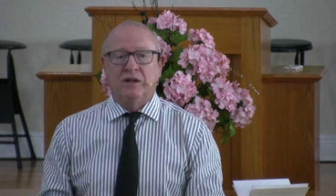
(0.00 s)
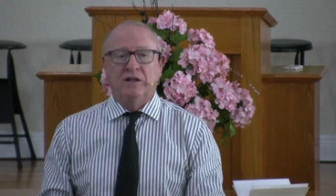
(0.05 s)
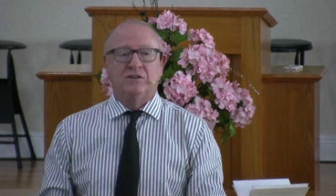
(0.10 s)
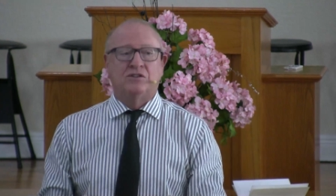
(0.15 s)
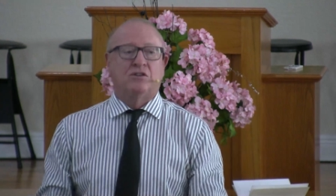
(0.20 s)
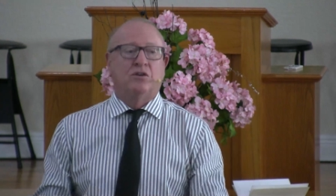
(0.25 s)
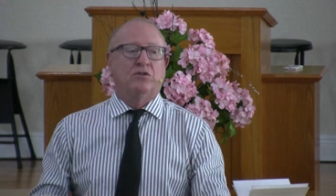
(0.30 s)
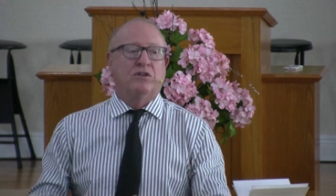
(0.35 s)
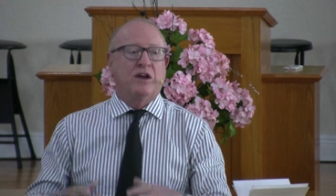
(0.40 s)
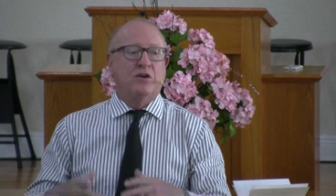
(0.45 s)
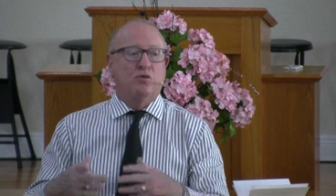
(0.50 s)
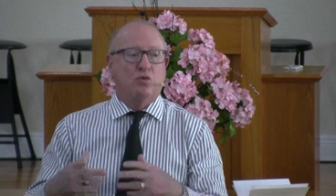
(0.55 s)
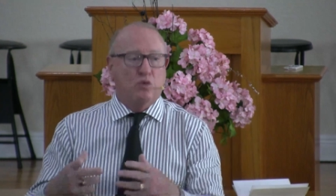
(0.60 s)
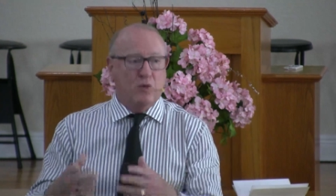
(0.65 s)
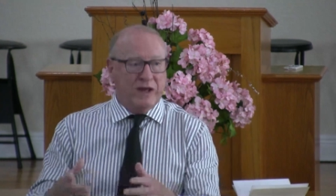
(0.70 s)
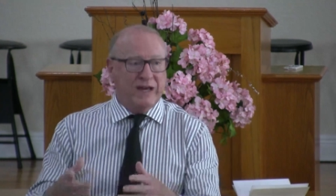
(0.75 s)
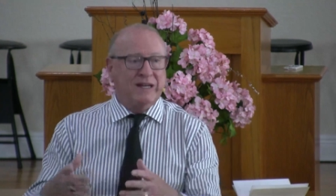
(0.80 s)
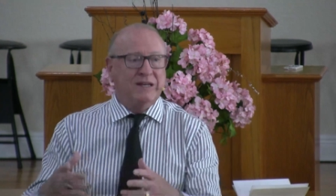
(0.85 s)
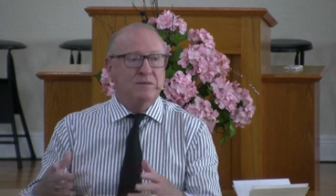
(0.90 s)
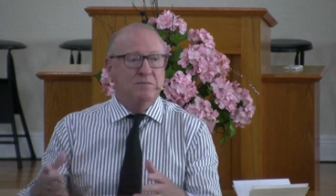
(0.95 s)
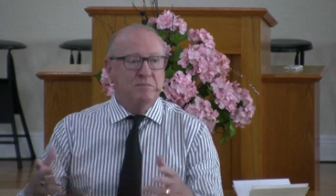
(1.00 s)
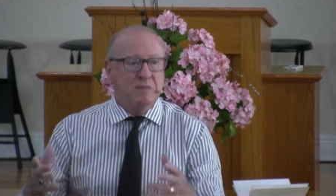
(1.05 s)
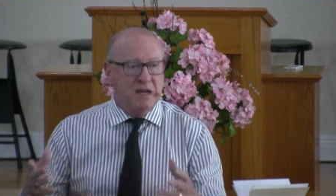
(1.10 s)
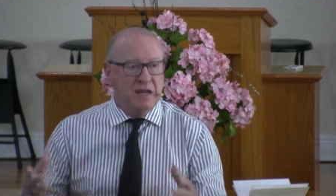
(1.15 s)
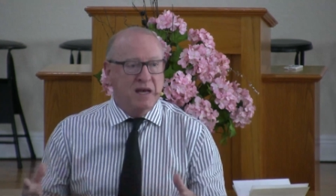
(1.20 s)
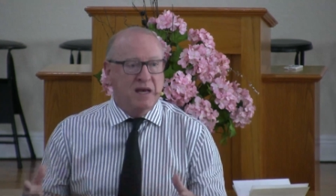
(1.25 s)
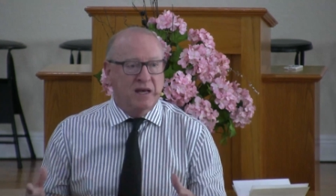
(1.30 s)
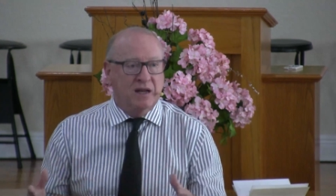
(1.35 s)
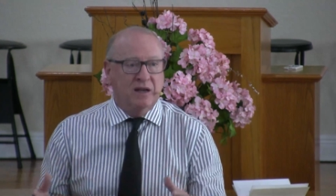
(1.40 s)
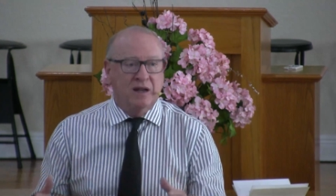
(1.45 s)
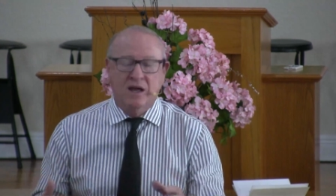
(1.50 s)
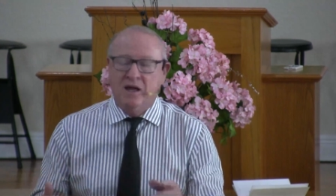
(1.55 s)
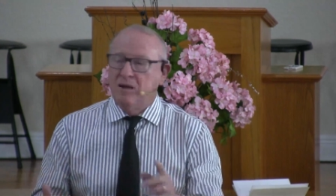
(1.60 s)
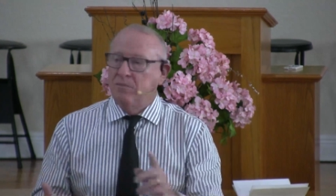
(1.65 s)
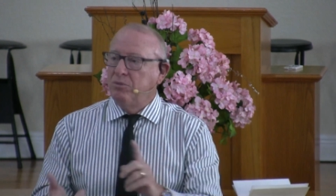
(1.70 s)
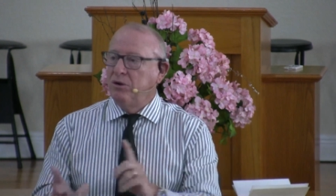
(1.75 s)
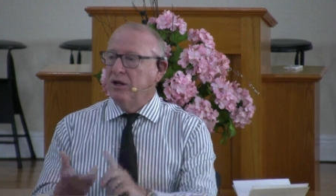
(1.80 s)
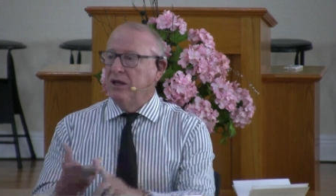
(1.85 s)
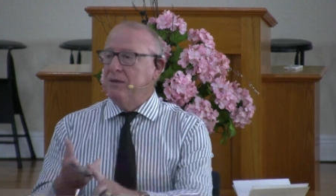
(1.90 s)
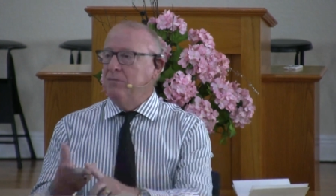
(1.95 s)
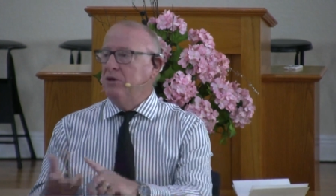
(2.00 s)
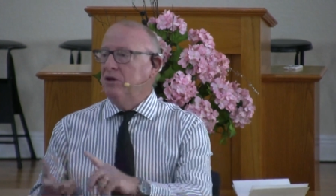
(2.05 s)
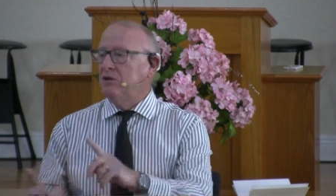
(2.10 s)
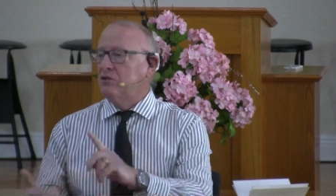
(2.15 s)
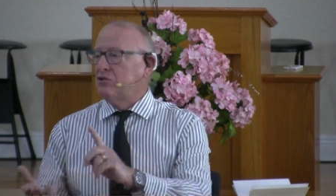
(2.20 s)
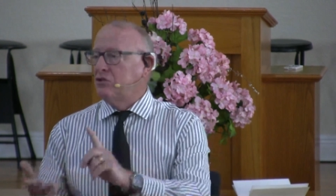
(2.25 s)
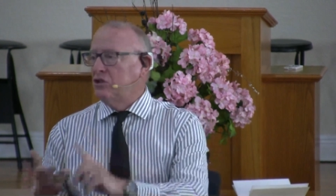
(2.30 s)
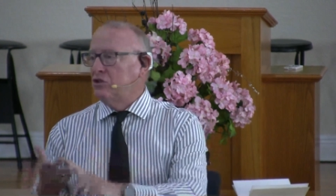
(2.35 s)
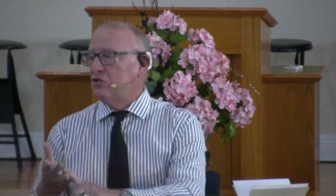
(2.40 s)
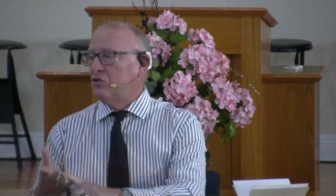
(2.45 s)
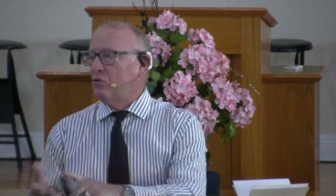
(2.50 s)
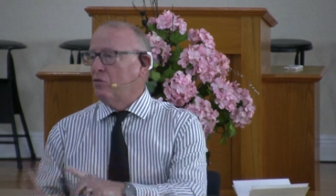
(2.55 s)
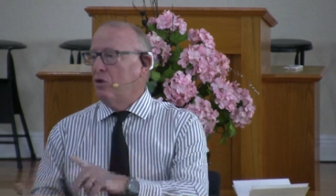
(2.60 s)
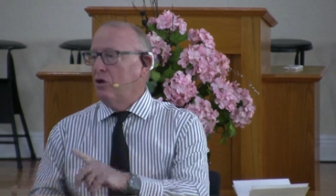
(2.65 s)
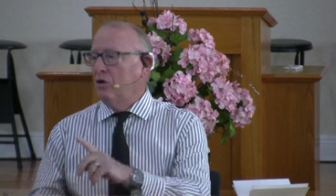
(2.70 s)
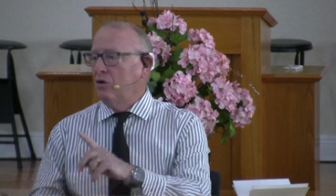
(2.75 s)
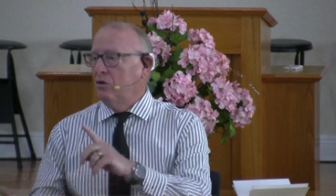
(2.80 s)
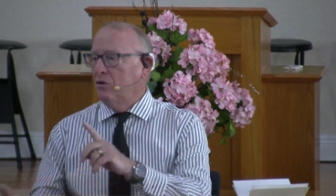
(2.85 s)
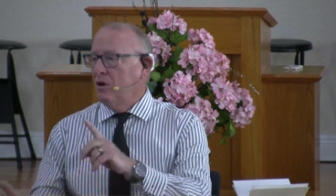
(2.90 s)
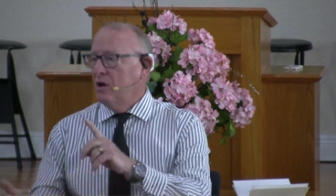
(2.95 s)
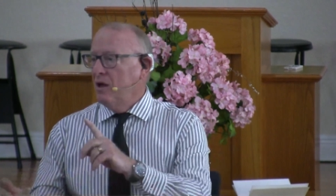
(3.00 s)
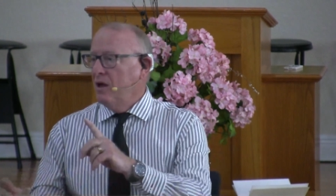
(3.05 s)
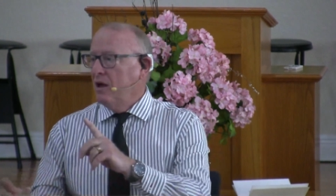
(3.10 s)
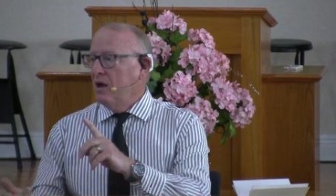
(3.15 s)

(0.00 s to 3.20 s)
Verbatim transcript: And so they read men, Polybius, Cicero,